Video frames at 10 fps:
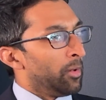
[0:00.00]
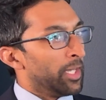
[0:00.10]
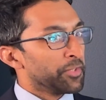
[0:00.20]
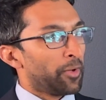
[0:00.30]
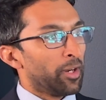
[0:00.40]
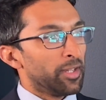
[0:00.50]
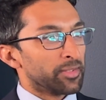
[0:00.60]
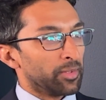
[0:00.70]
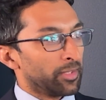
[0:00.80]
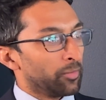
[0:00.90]
As far
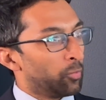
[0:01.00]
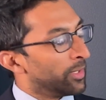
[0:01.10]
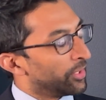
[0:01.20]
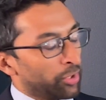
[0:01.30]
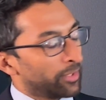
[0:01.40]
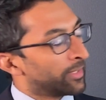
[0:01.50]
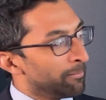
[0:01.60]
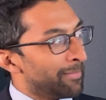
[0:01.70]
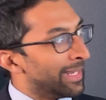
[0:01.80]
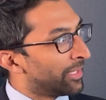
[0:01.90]
as what it took to
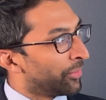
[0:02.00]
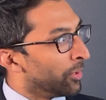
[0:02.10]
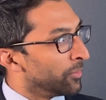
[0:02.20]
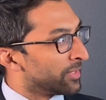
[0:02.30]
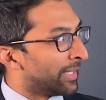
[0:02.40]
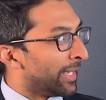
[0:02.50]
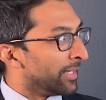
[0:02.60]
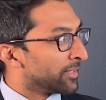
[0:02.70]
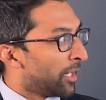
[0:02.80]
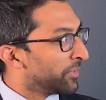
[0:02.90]
make those
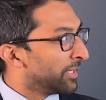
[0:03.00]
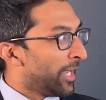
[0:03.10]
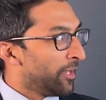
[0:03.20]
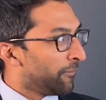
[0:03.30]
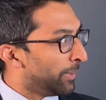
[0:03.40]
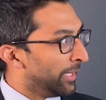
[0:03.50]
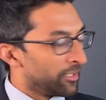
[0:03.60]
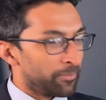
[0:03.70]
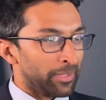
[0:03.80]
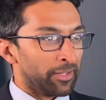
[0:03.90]
gains, obviously AFP has been